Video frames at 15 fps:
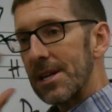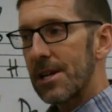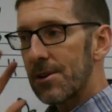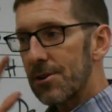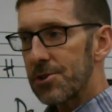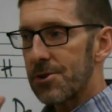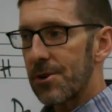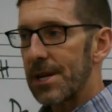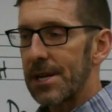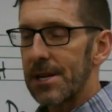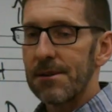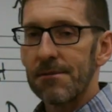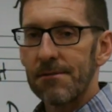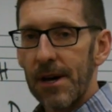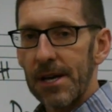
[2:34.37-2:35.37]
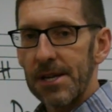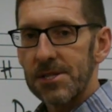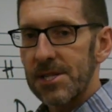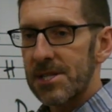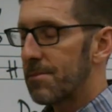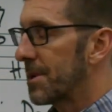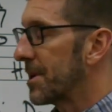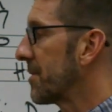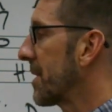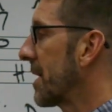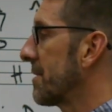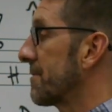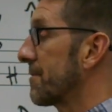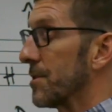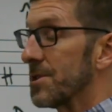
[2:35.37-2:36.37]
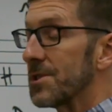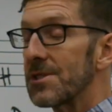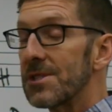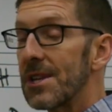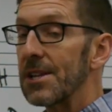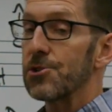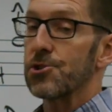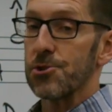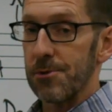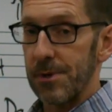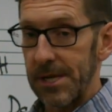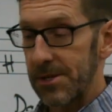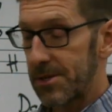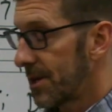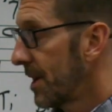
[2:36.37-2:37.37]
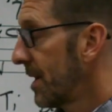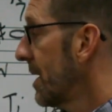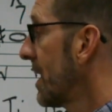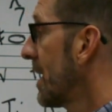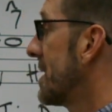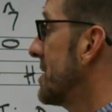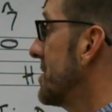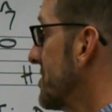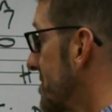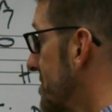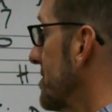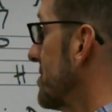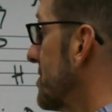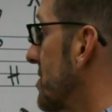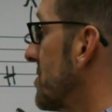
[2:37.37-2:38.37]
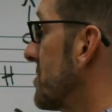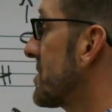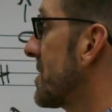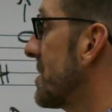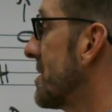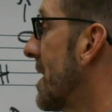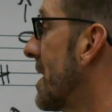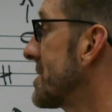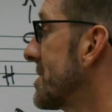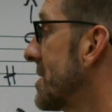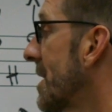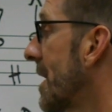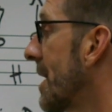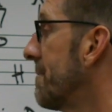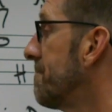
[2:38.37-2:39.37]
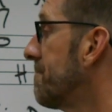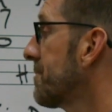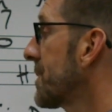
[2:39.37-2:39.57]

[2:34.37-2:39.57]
ear training device that's been around for centuries and is still used a lot today.